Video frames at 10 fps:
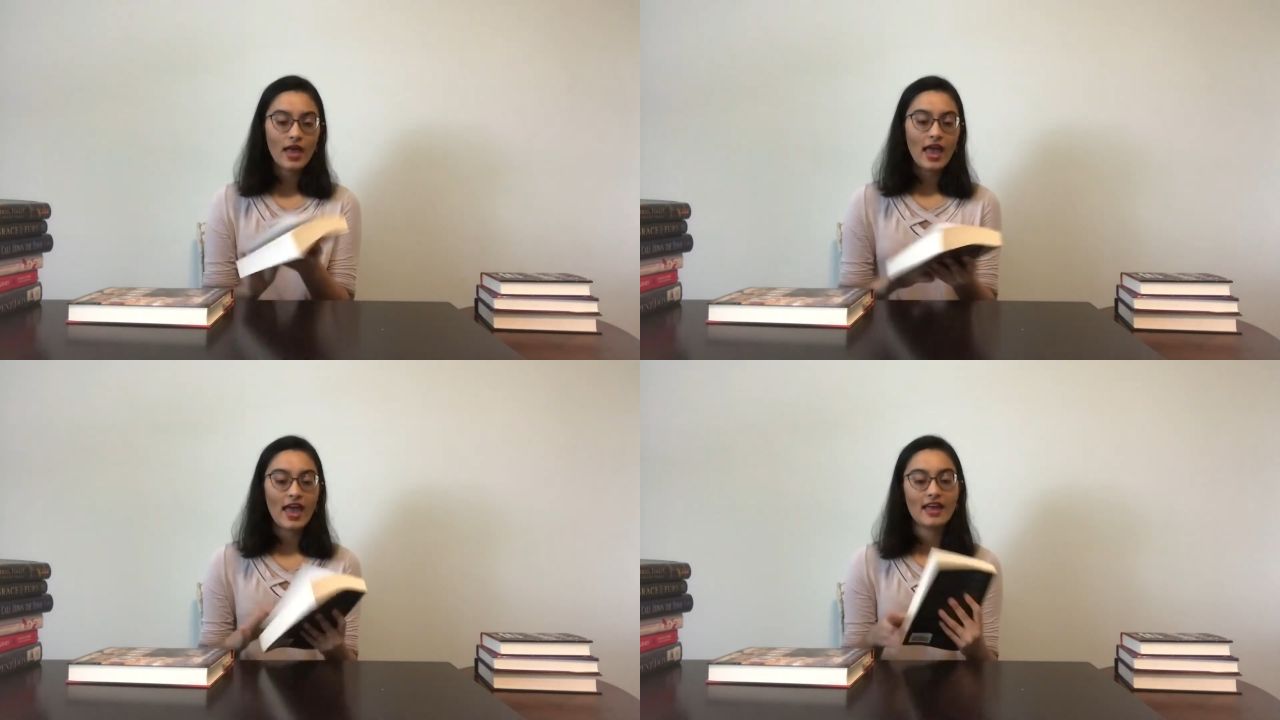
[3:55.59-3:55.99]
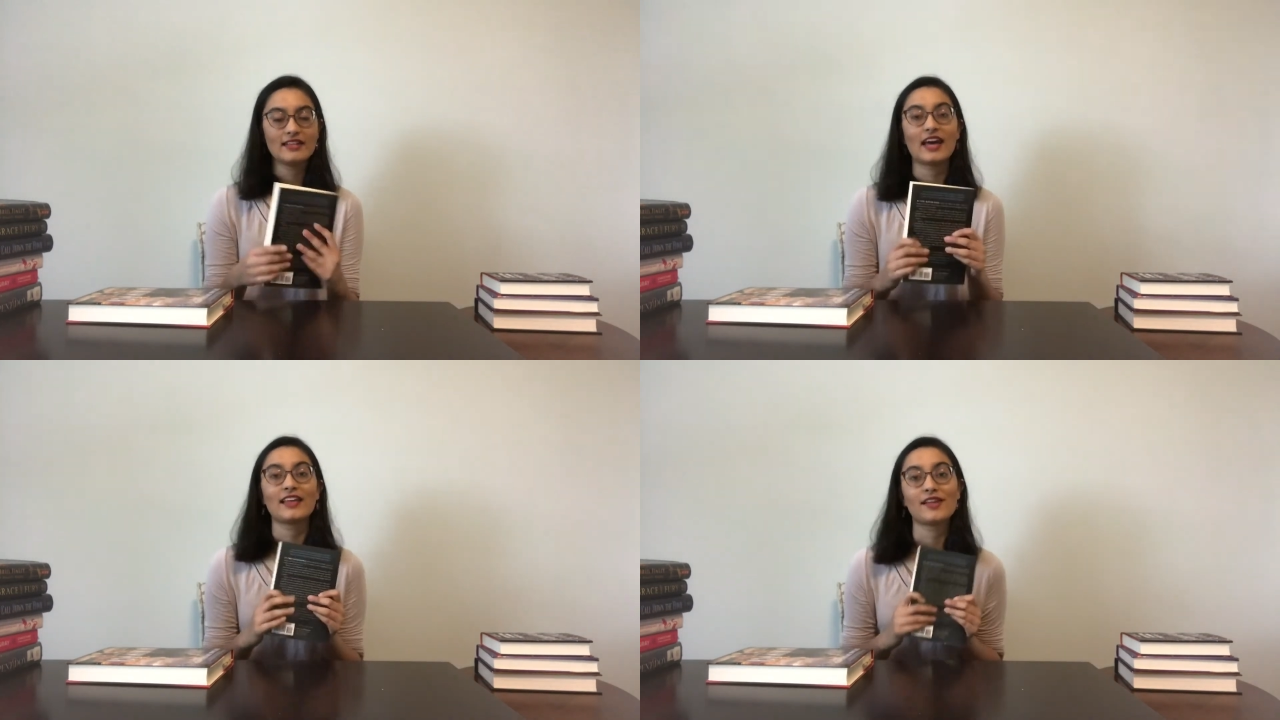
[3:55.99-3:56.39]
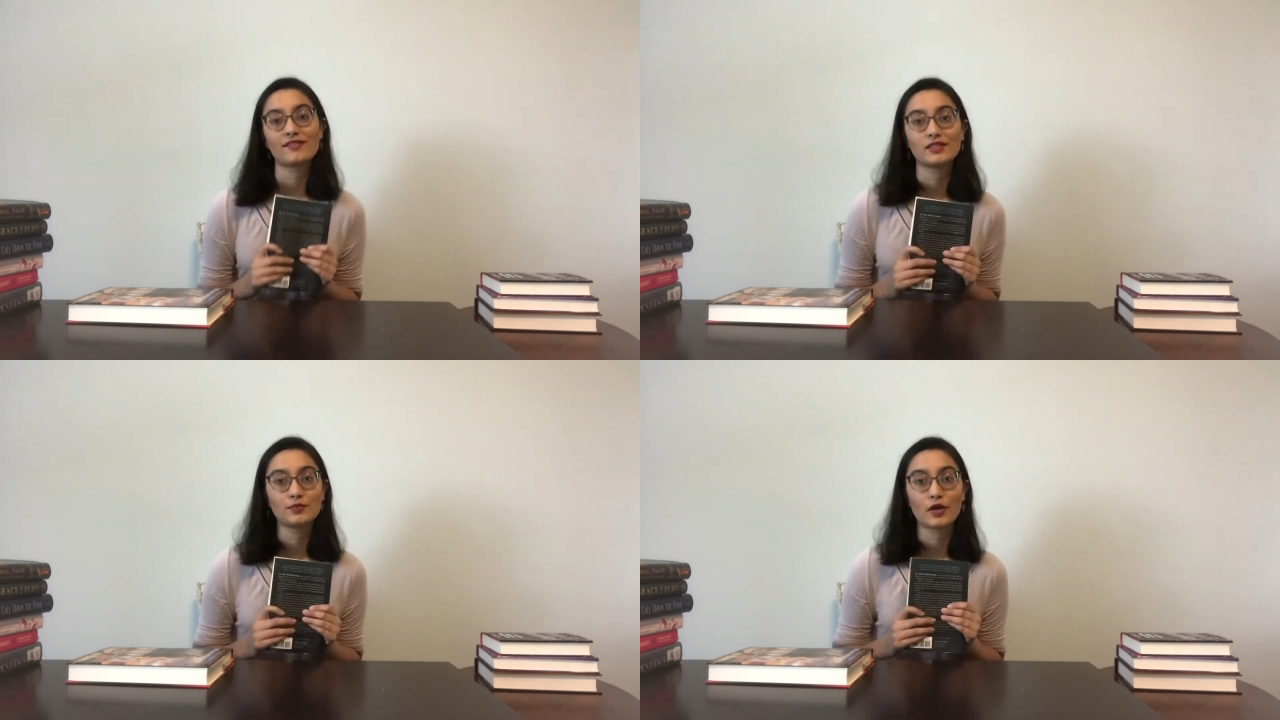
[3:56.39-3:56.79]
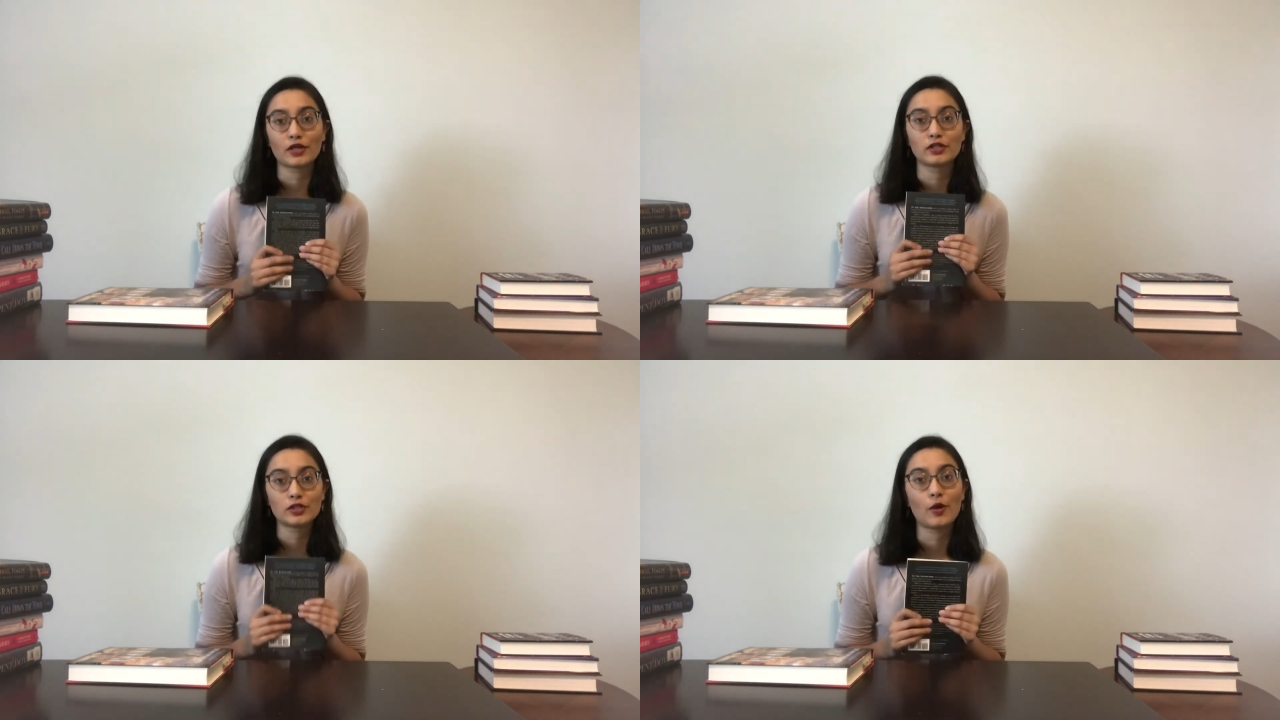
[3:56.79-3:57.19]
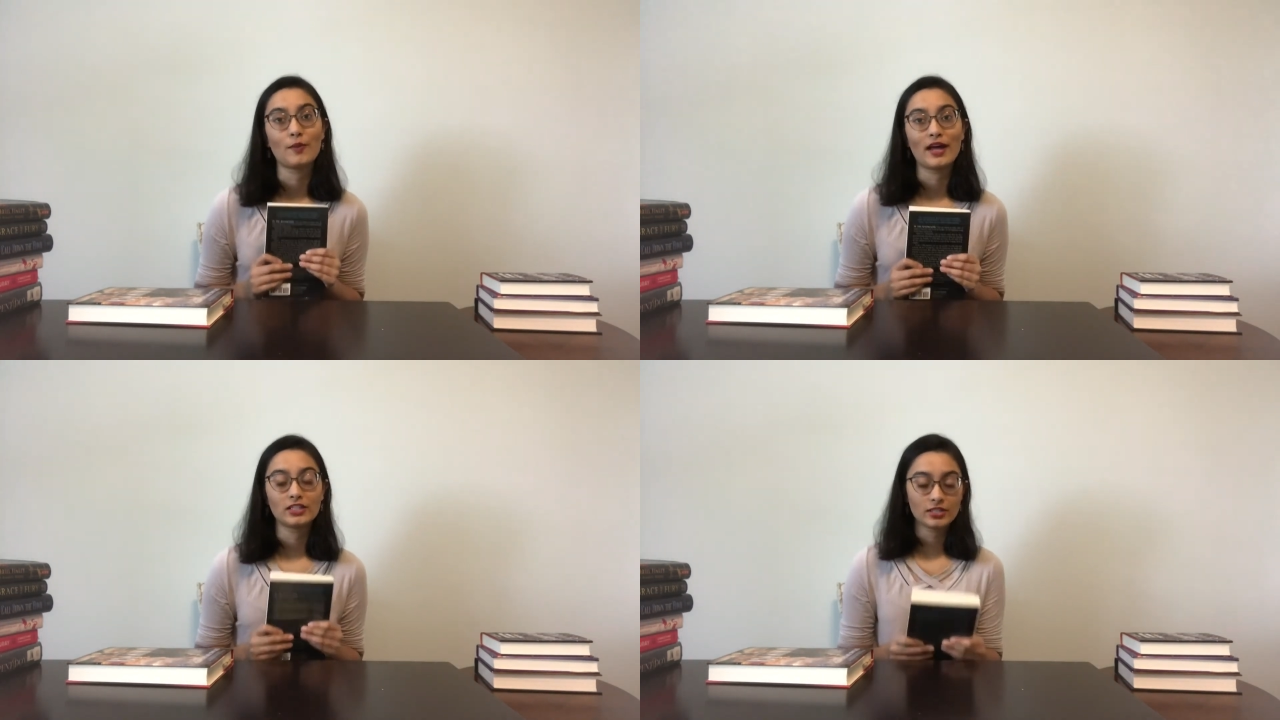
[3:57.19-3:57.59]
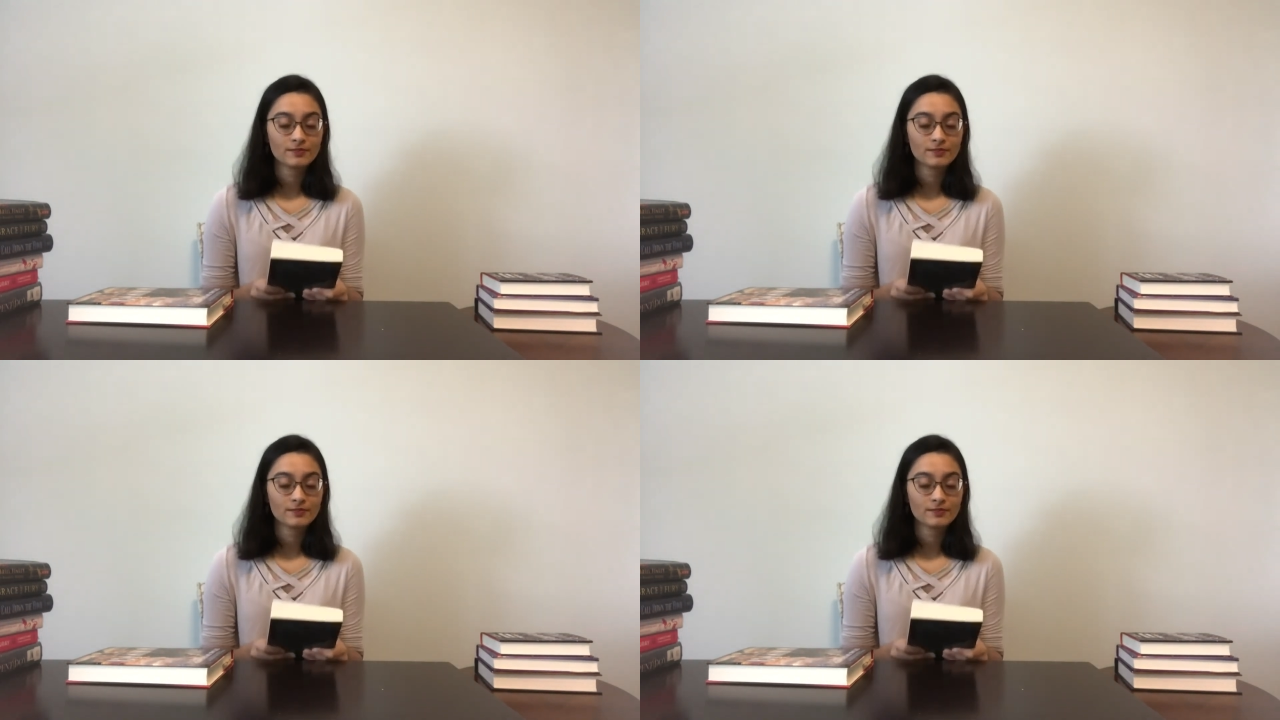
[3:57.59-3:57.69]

and I love this book so much.